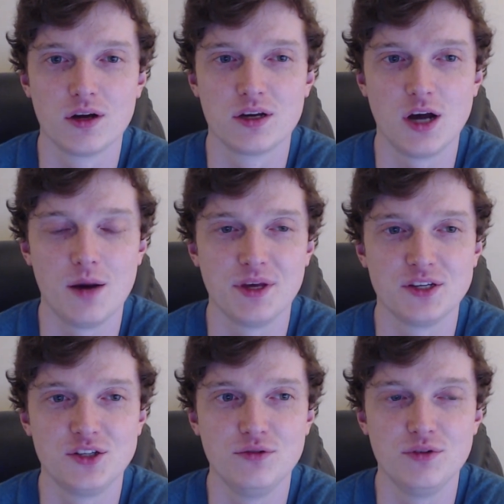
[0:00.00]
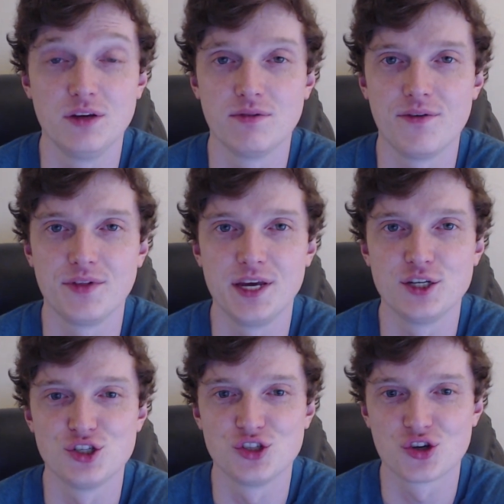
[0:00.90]
coming to the
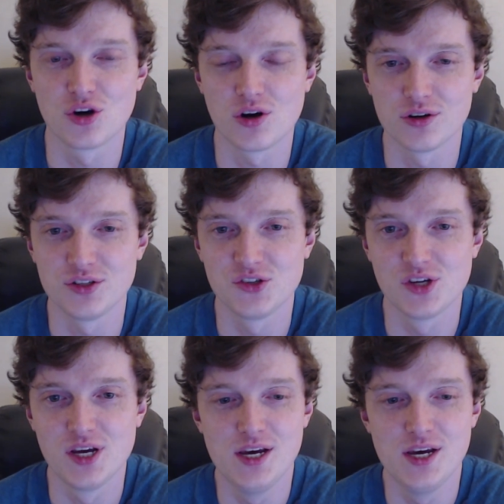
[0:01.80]
Revelations cards.